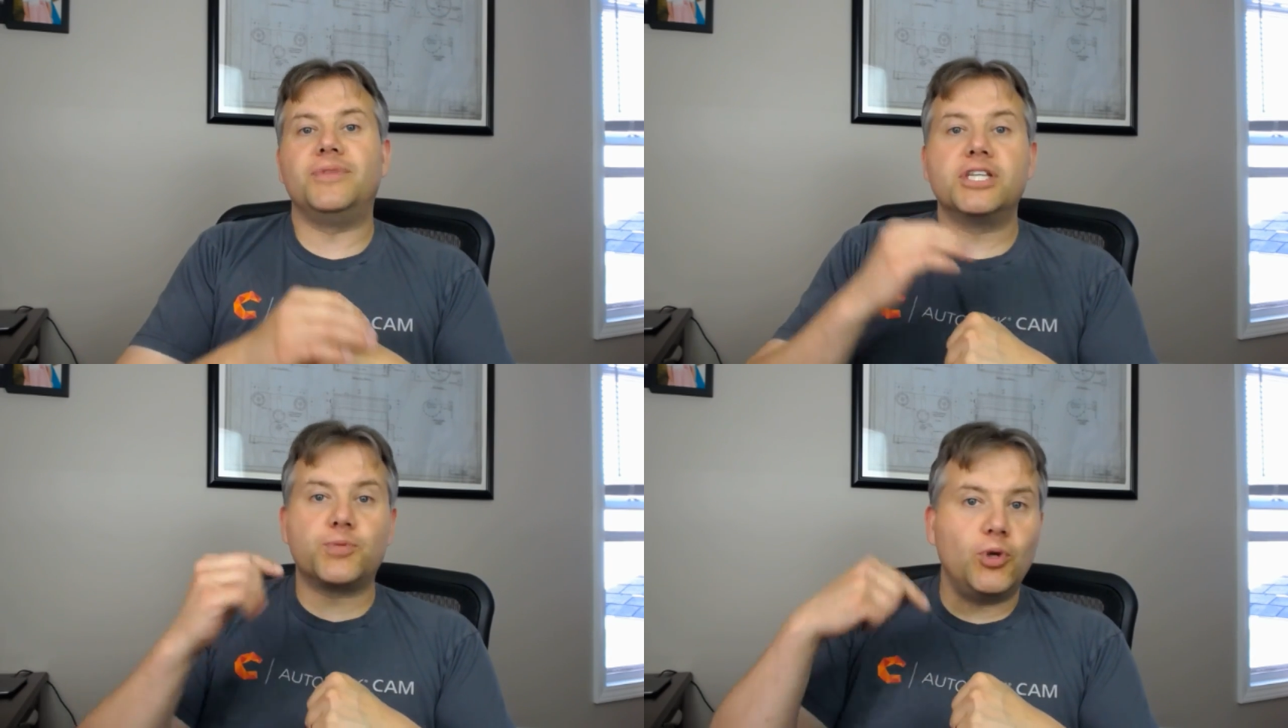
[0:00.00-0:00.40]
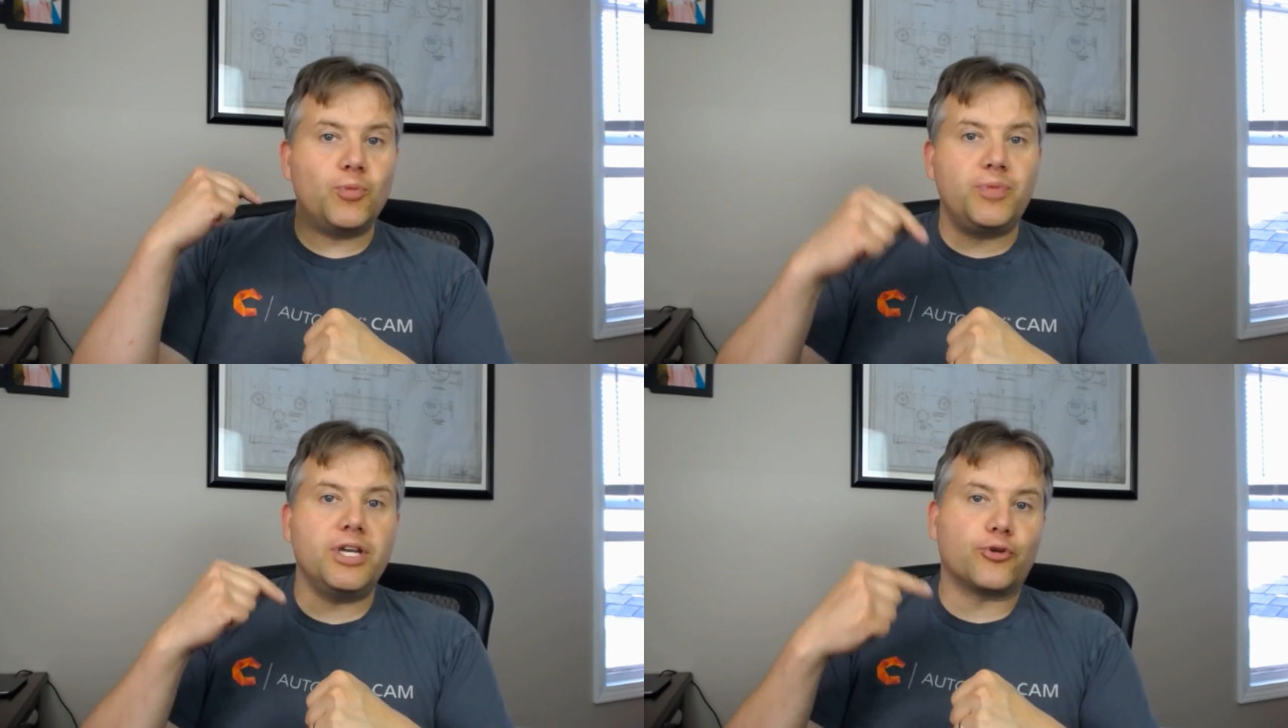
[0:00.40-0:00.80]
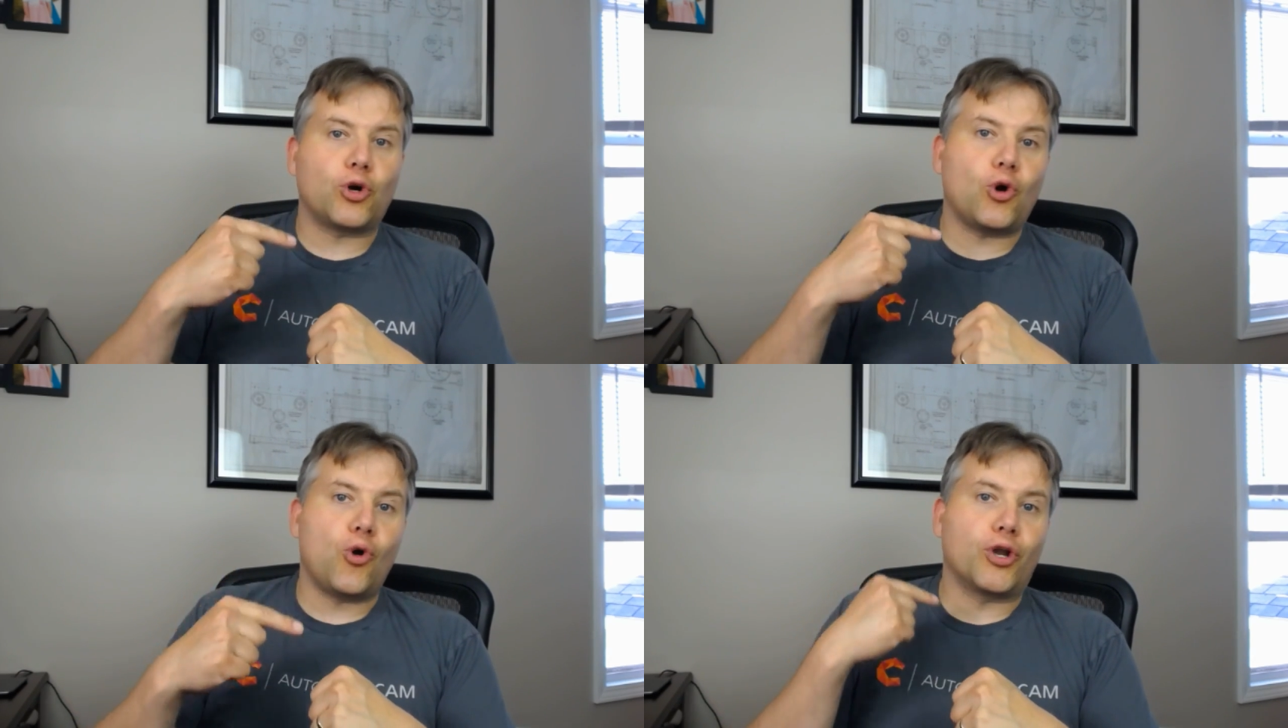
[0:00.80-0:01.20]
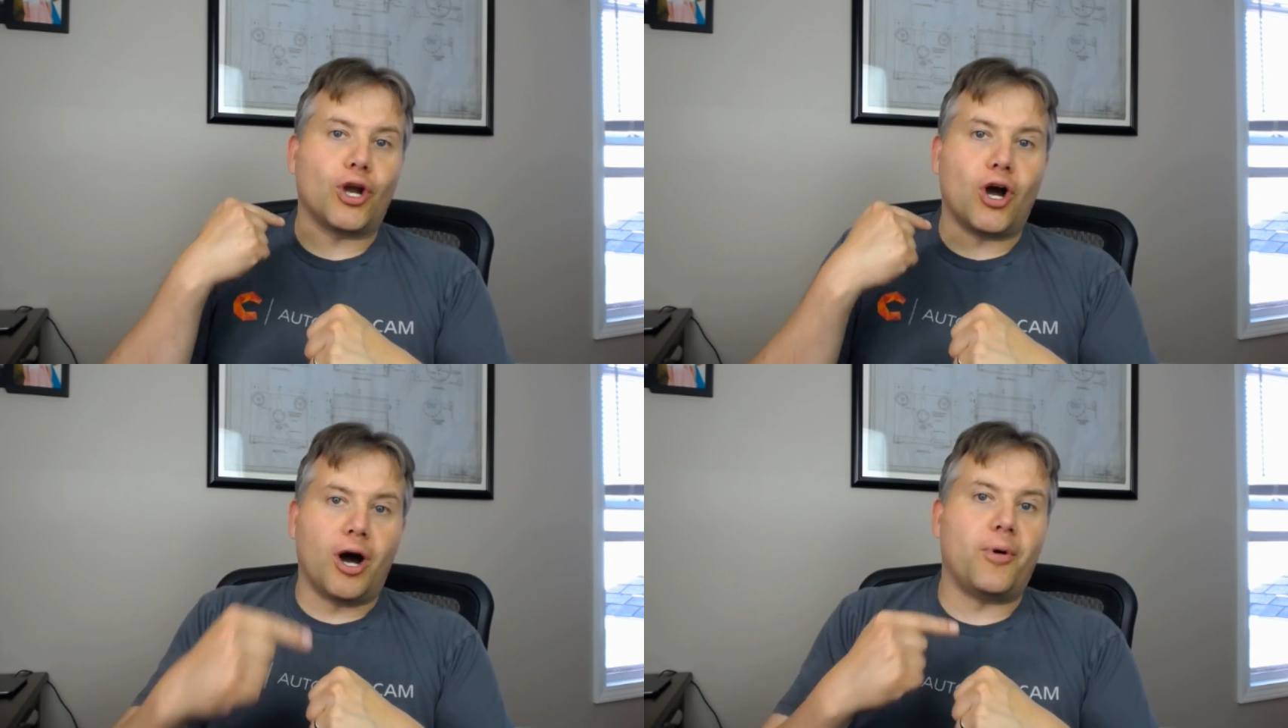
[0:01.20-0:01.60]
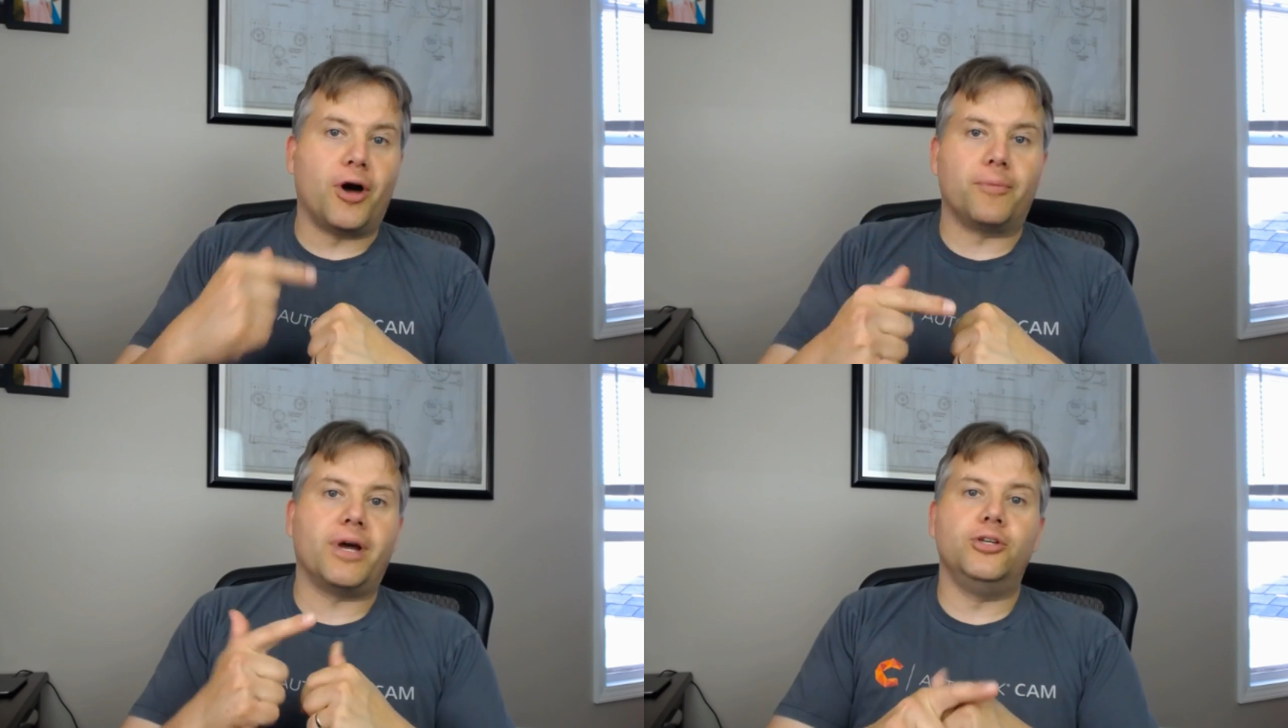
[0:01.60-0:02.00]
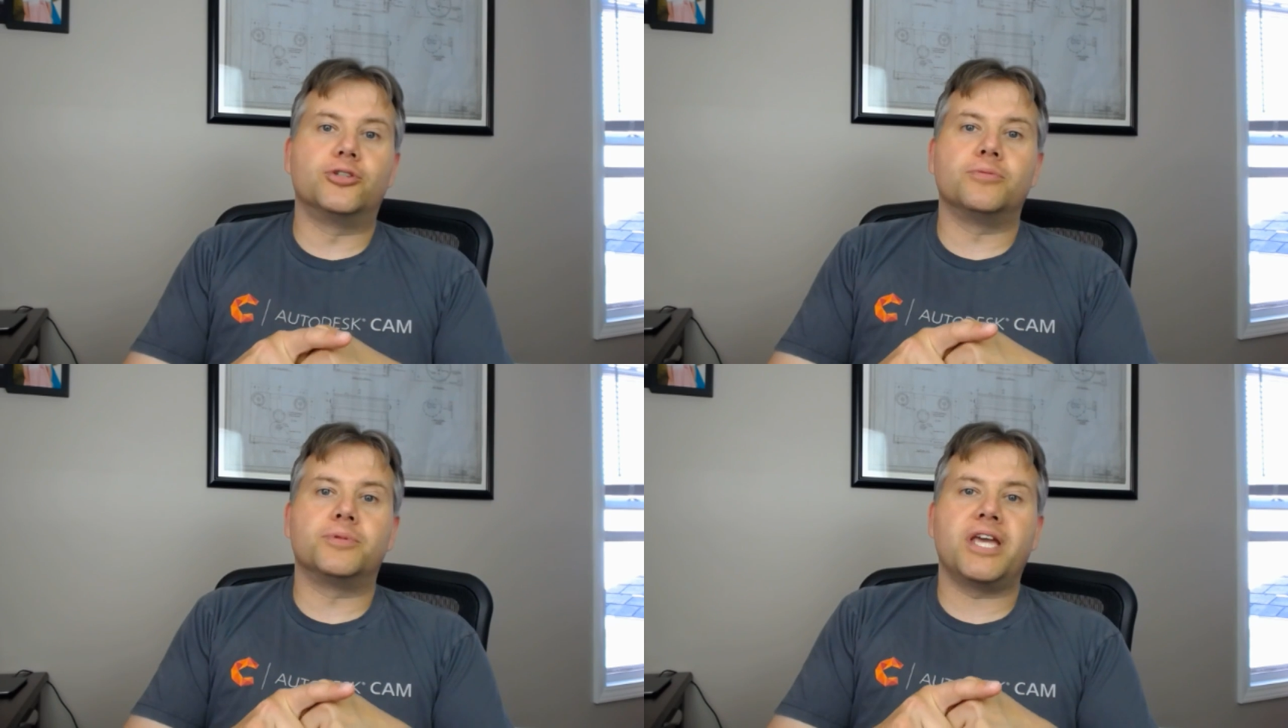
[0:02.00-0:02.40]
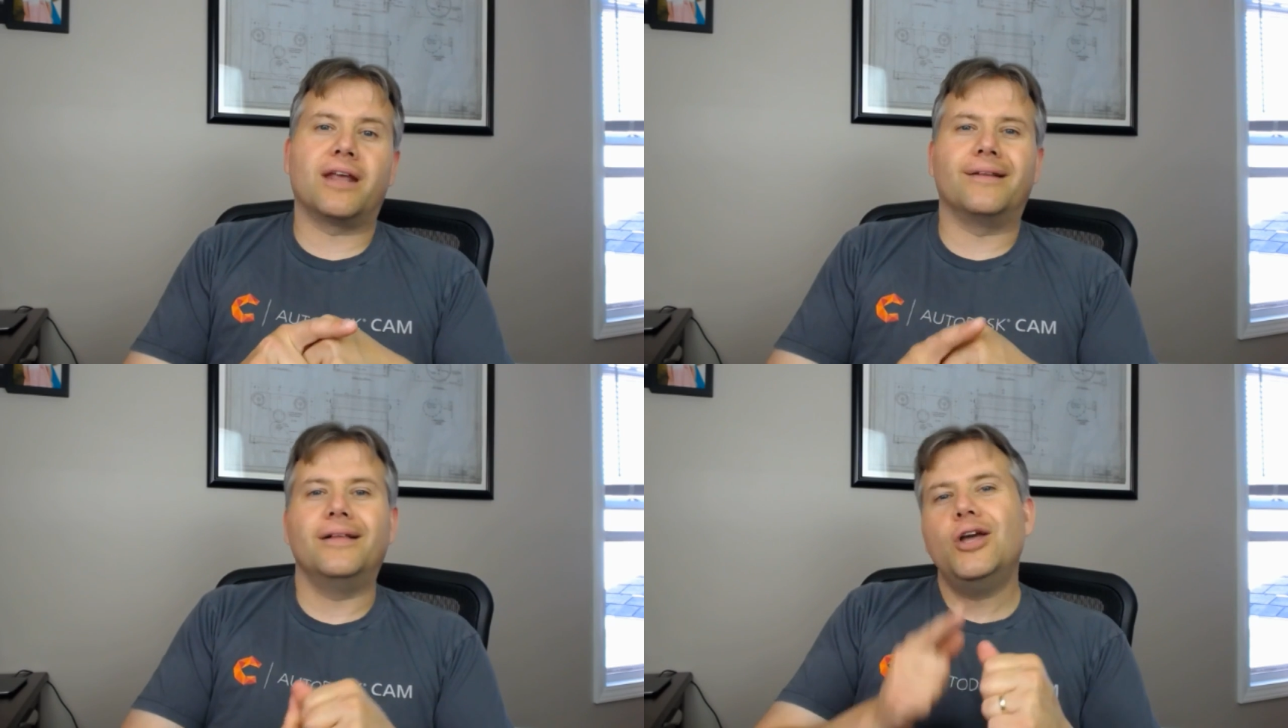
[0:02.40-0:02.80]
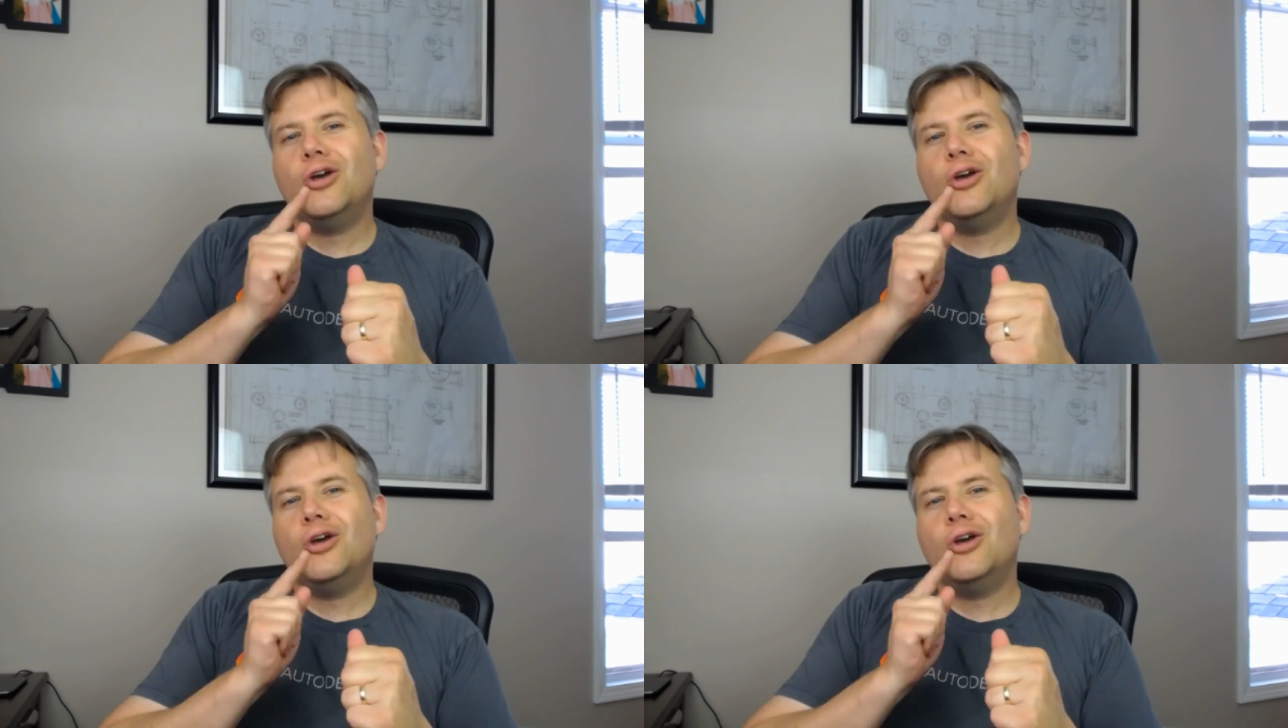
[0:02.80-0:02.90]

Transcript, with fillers: this will be a recording up on my YouTube channel.